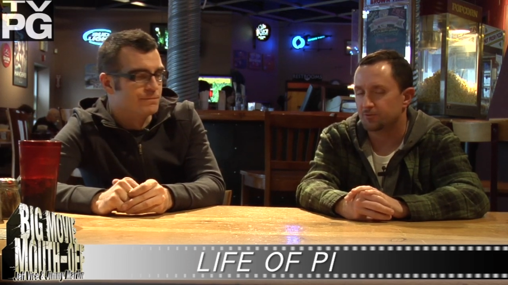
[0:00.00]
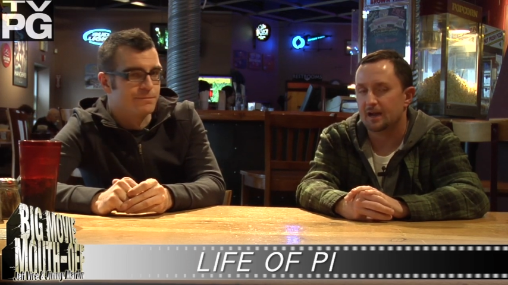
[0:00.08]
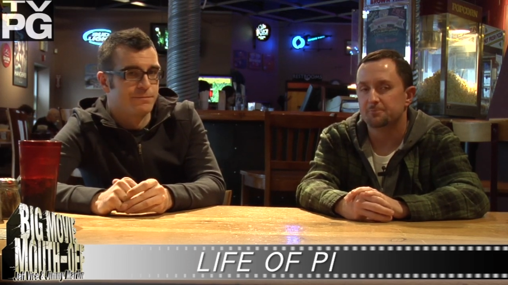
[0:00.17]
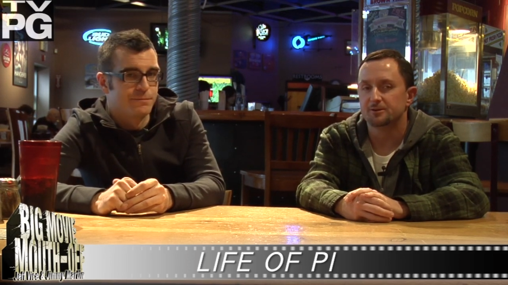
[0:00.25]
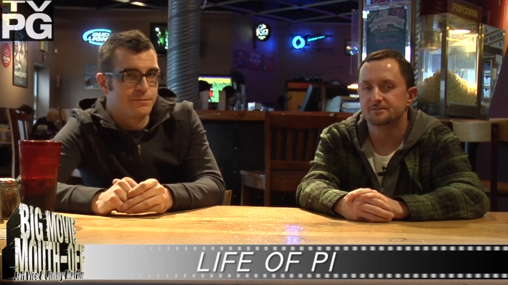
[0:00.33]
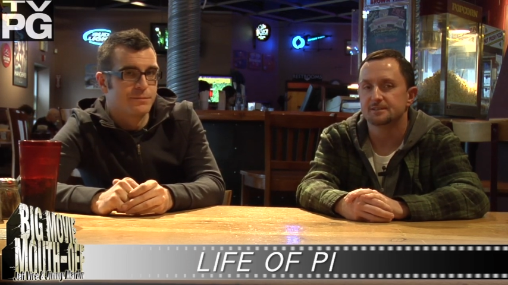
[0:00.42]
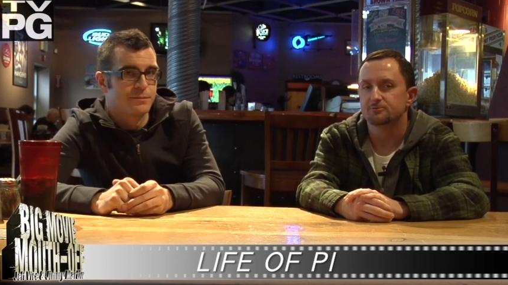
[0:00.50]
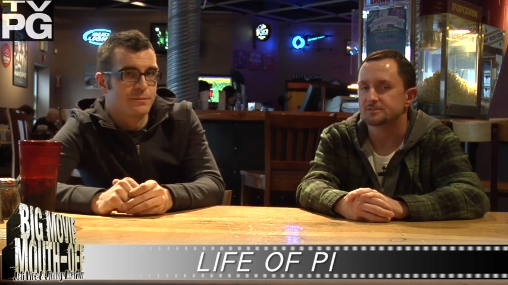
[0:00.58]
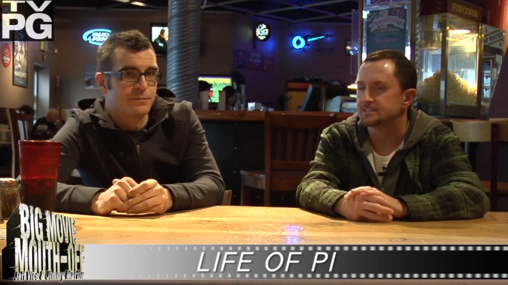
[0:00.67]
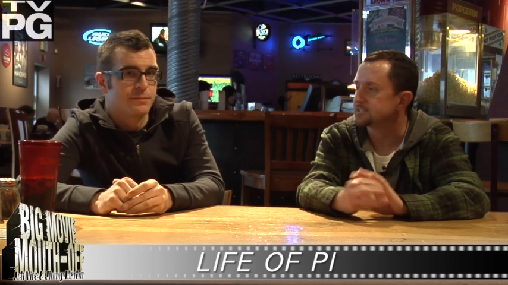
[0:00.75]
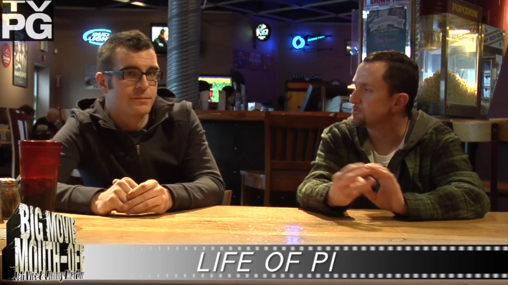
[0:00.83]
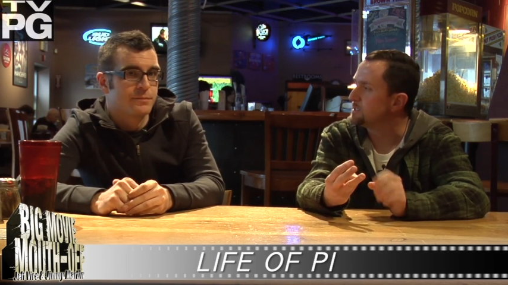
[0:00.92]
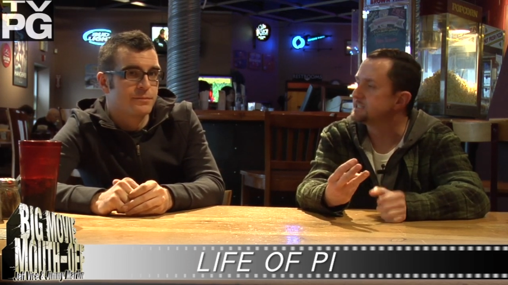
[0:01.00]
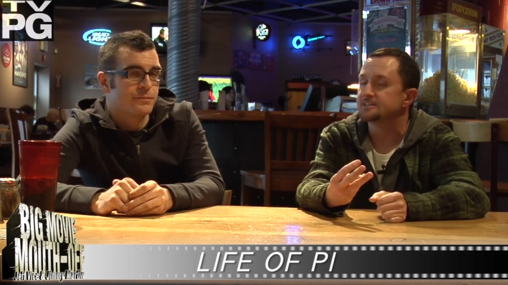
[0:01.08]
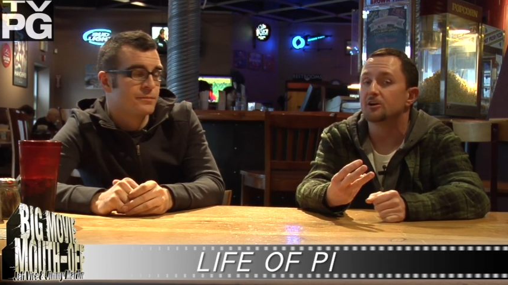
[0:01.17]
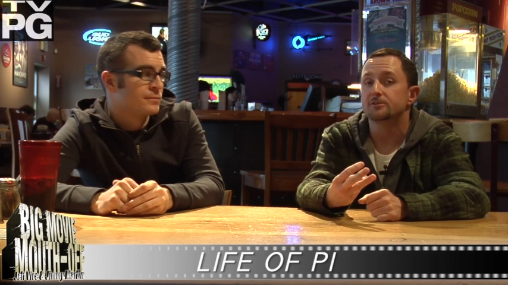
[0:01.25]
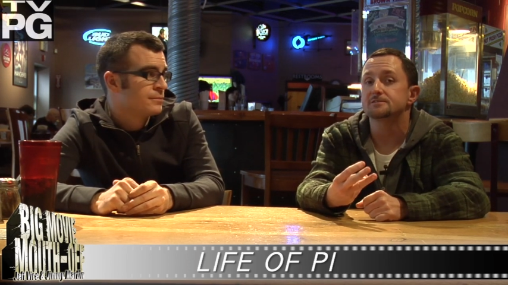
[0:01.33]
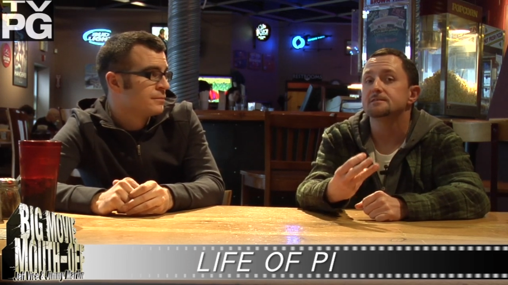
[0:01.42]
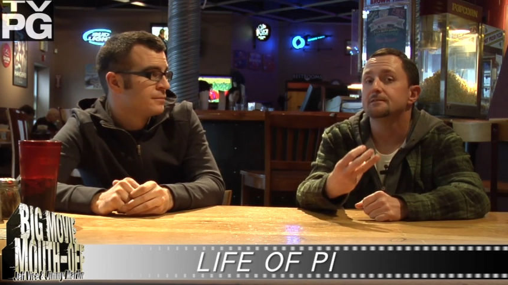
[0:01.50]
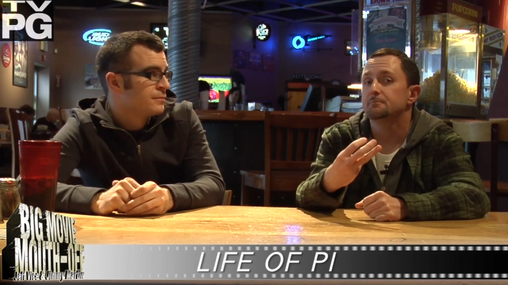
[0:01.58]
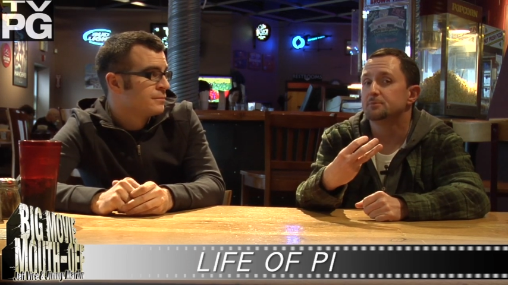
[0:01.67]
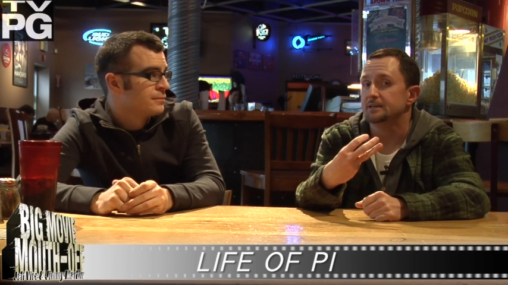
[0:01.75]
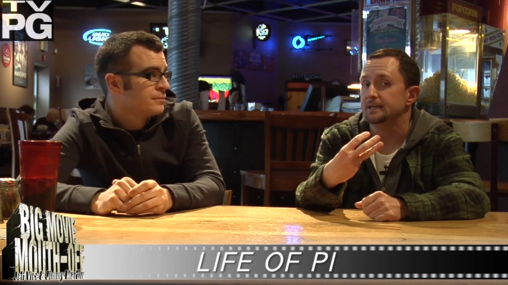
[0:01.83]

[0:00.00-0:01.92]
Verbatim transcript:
Speaker 1: wraparound sequences. Three stars, but